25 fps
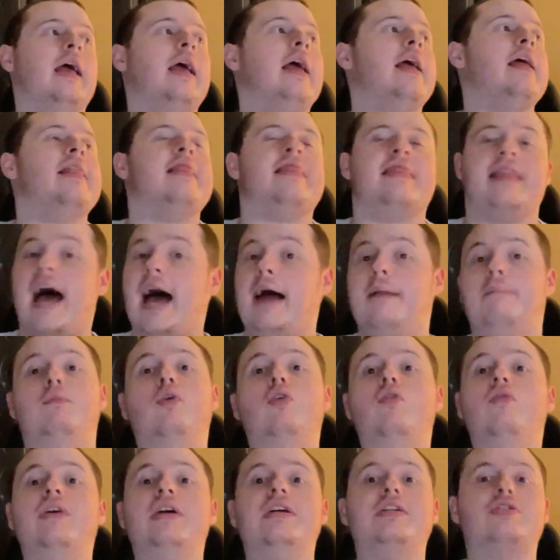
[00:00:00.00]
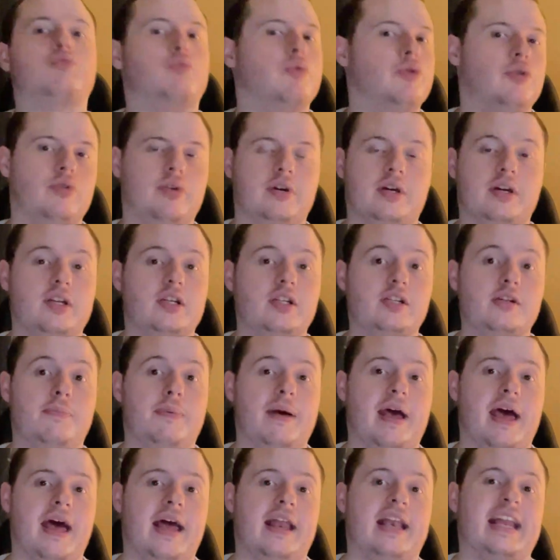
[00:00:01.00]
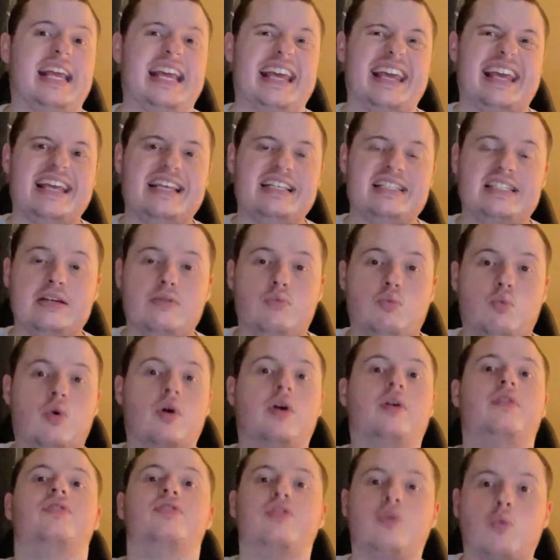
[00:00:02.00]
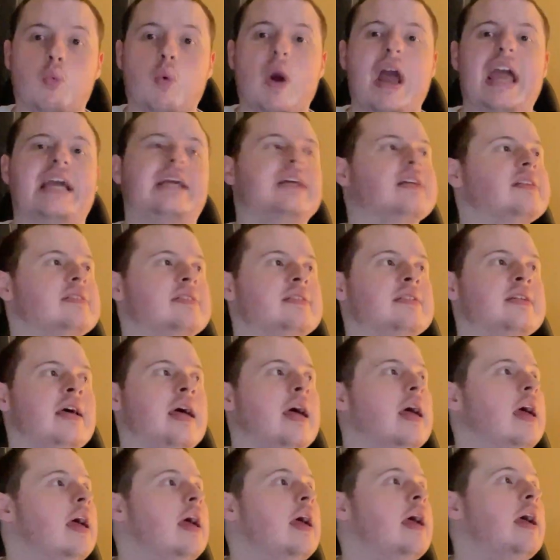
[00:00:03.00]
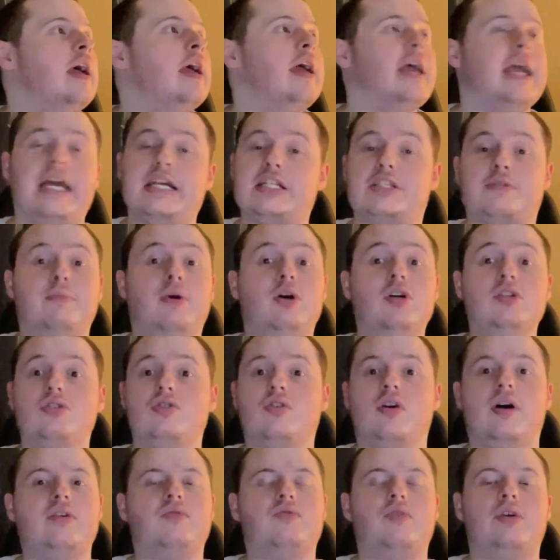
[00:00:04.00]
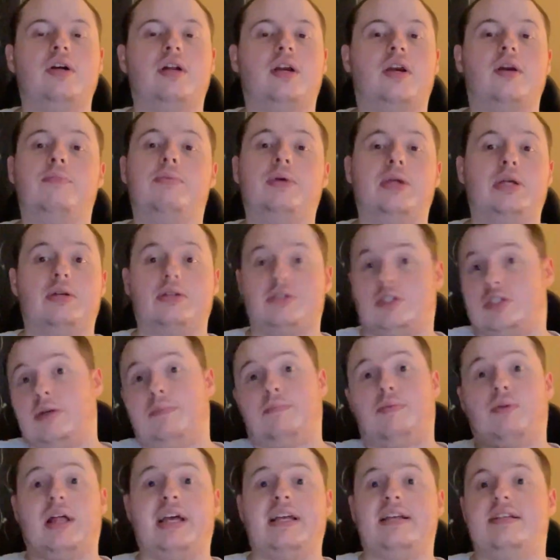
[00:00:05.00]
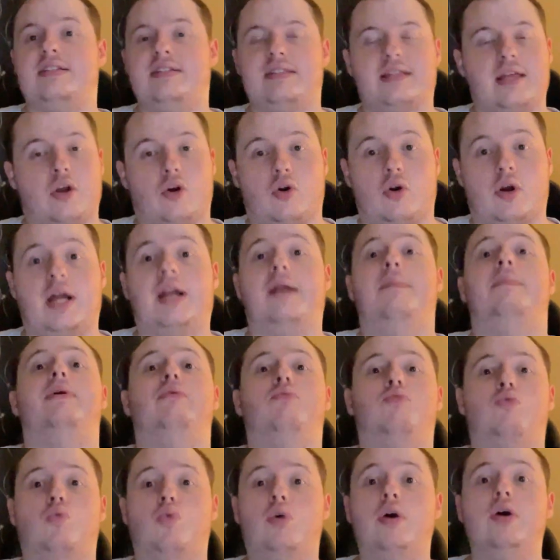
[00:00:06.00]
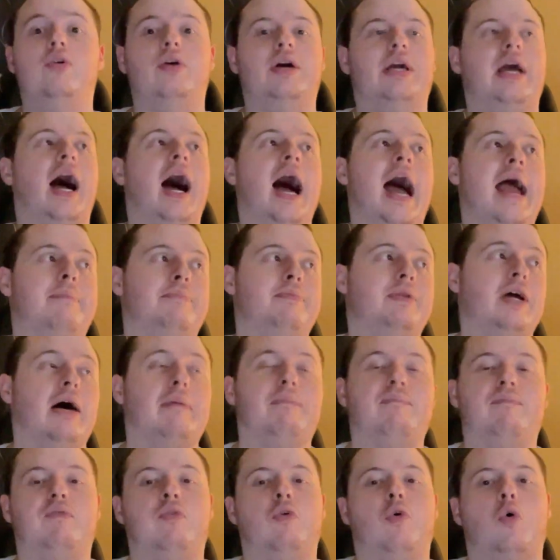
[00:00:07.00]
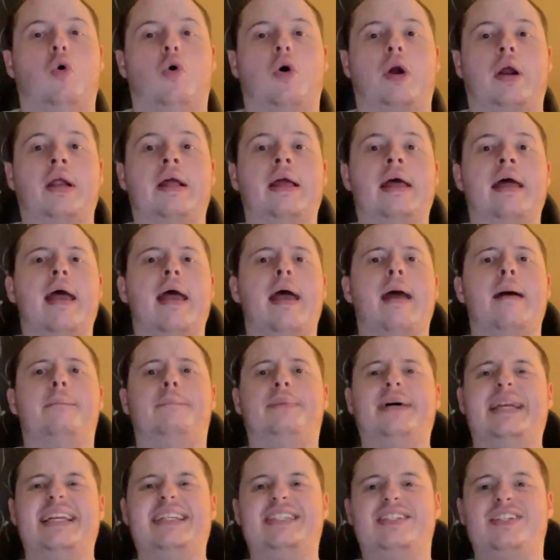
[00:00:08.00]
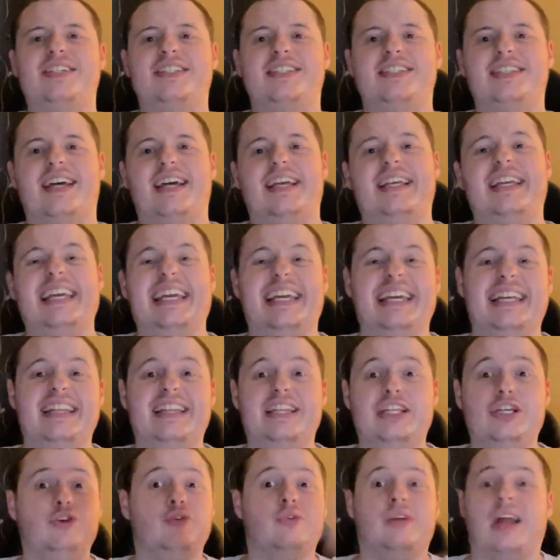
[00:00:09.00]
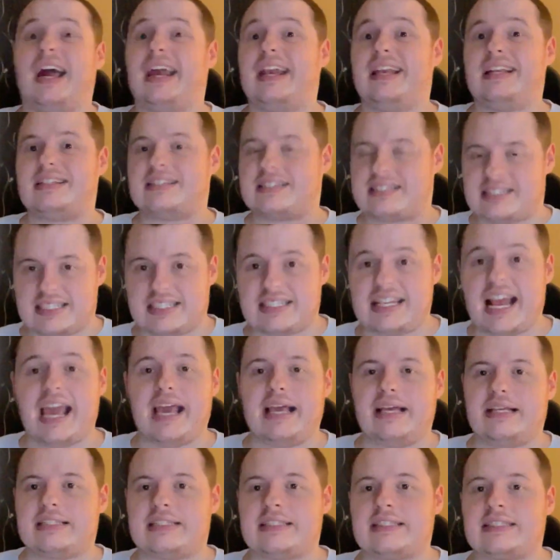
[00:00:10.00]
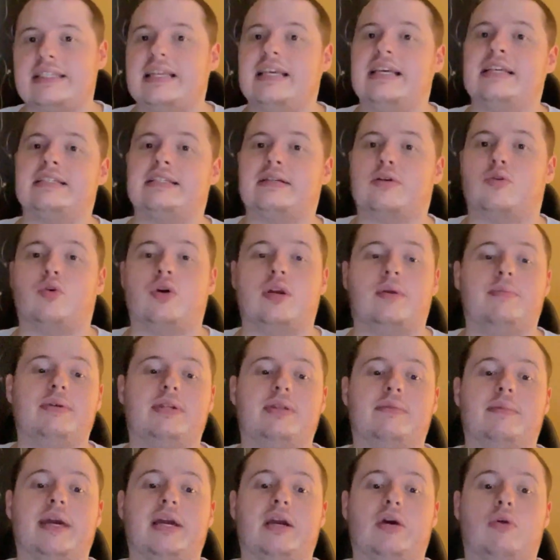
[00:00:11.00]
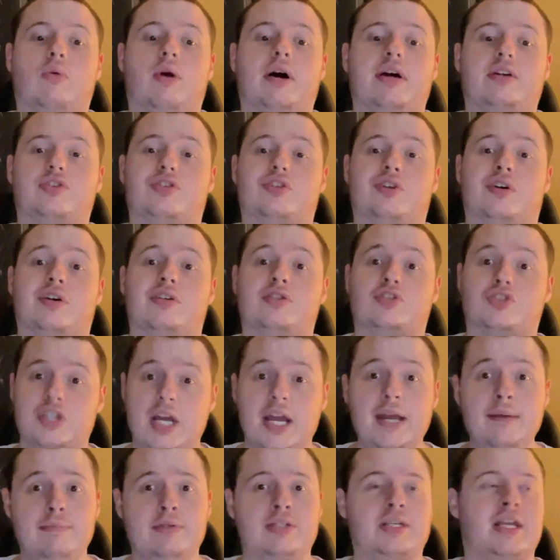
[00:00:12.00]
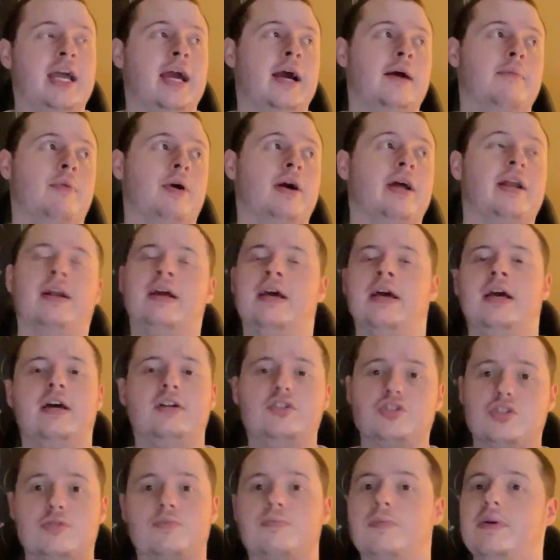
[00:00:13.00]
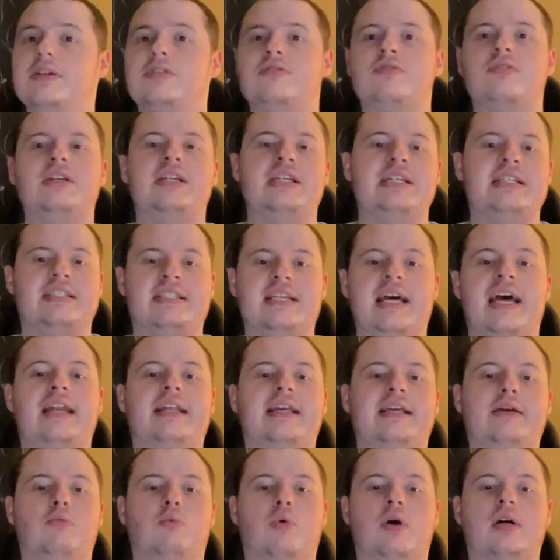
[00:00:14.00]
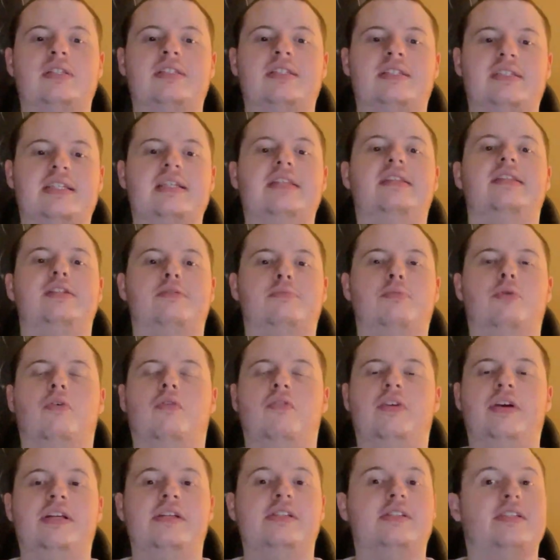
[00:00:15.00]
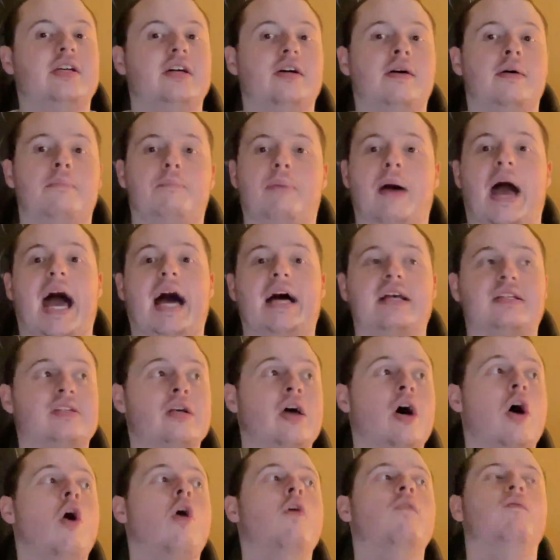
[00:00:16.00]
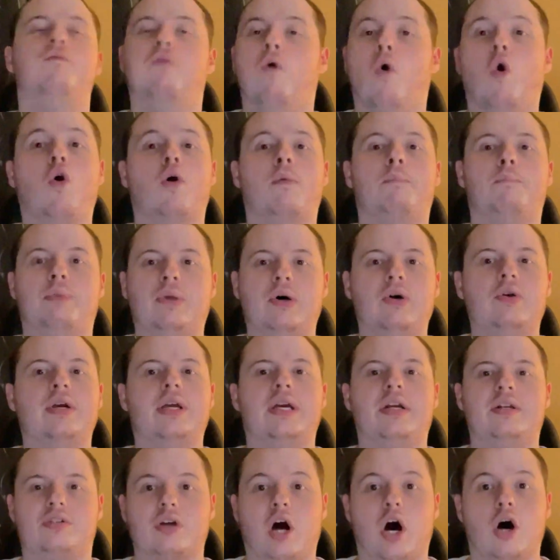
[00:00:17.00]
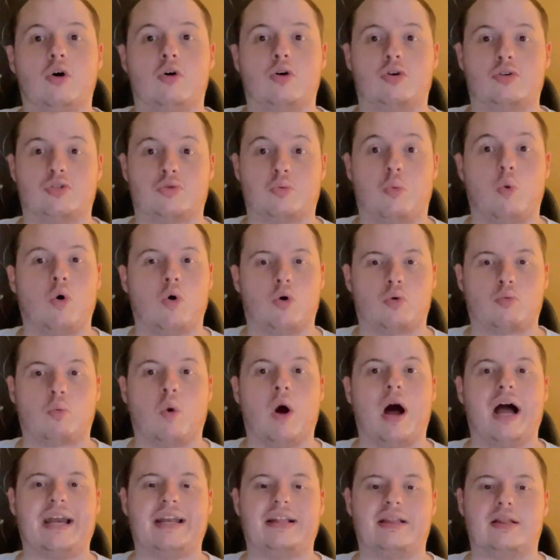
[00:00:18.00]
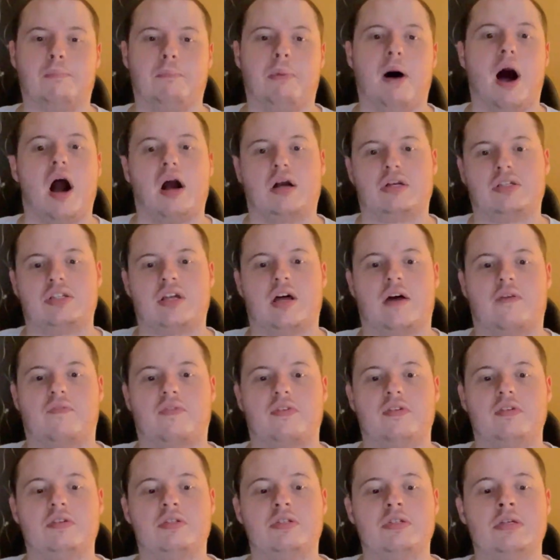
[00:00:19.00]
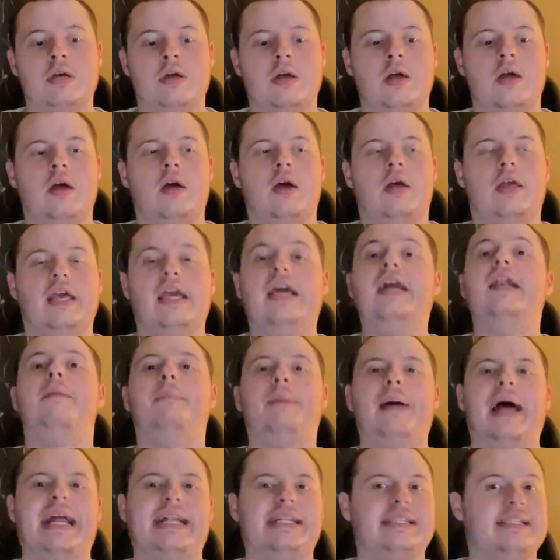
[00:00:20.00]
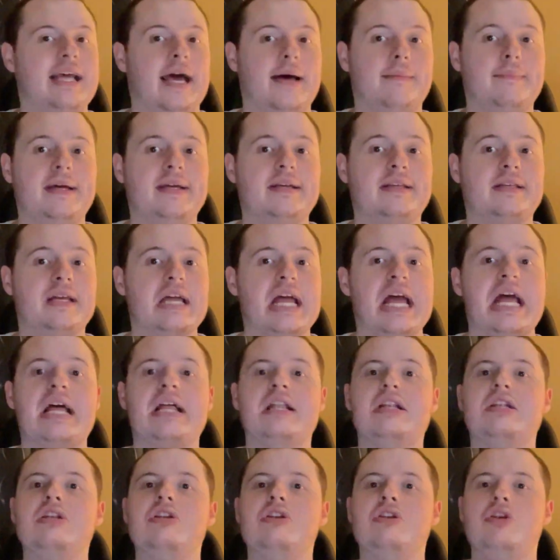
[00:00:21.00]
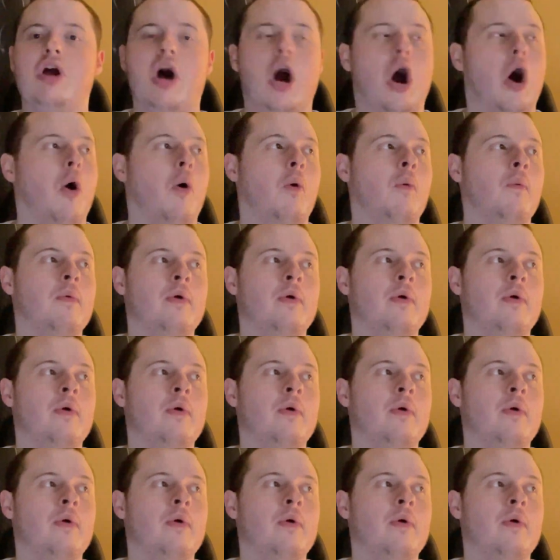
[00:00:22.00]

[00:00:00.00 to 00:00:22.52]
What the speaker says: That movie is really going to depend, is it worth the wait? It's most likely going to be in some places that are going to be really hyped up for it. But it's just like in the United States, is it going to be the main question? Because James Cameron, just recently he said he wants to see this movie to pass $4 billion worldwide at the box office. In a pandemic? No.